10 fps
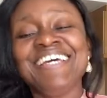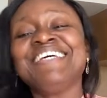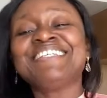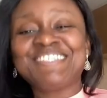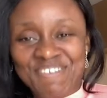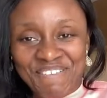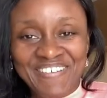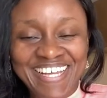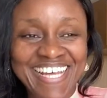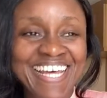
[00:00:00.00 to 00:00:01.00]
So,
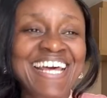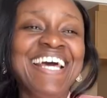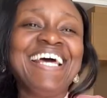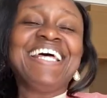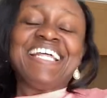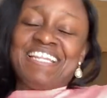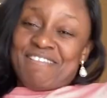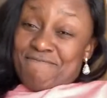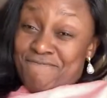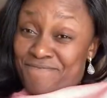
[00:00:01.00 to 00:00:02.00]
the
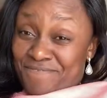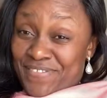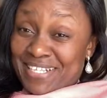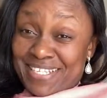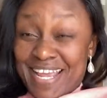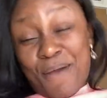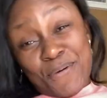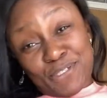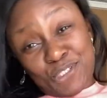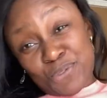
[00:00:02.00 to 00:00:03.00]
first thing I
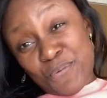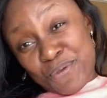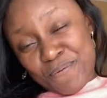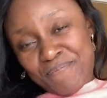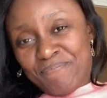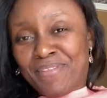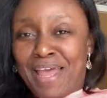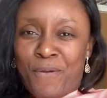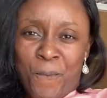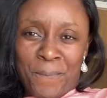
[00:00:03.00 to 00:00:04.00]
want to show you, I
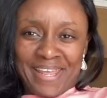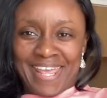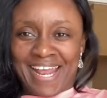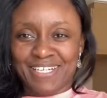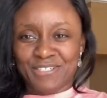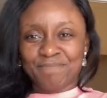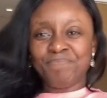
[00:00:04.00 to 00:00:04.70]
hope I get to,